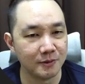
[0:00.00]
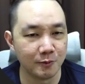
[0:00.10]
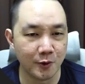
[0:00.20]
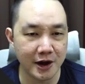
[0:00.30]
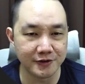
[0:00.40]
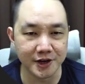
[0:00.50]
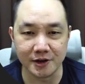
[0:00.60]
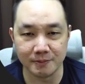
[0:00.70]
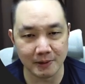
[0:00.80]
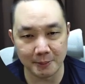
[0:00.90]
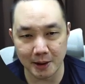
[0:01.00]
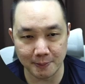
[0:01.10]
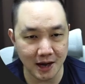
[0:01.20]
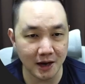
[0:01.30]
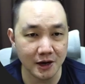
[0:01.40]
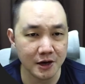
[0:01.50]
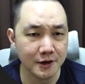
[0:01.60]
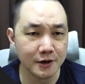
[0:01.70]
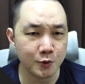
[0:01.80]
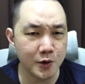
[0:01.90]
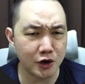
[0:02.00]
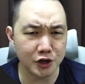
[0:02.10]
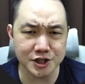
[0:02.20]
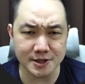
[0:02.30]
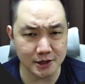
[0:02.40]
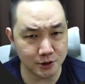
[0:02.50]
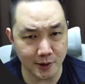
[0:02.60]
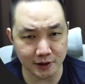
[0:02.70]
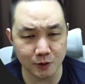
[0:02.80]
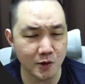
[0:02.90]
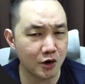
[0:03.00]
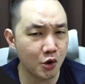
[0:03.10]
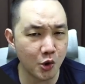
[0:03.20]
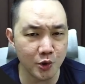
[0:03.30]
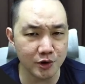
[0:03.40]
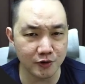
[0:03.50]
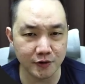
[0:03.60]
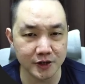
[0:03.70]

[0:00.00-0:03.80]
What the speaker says: Whatever here, blah, blah, blah. We are not just interacting, we are co-evolving.